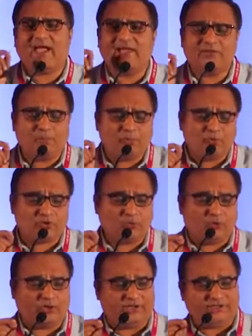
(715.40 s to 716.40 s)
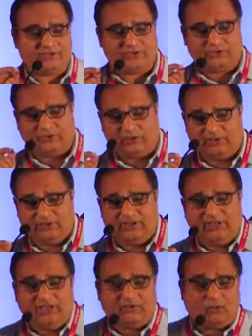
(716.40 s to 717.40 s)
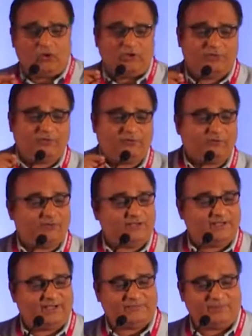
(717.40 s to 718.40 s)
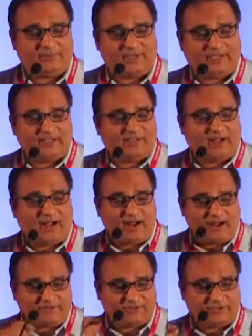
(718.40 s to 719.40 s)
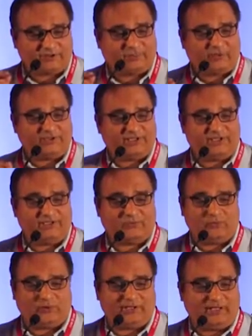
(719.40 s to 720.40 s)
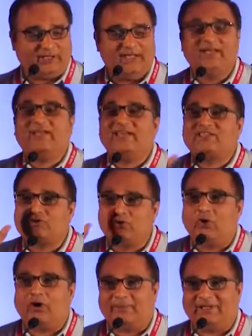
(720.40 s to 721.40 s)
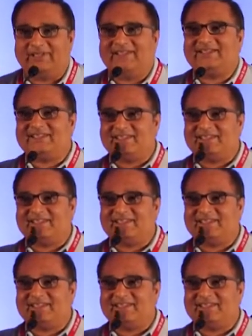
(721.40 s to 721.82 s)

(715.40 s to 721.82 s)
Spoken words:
and the post-coitus urine. The volume of urine left in bladder after spontaneous voiding is normal. That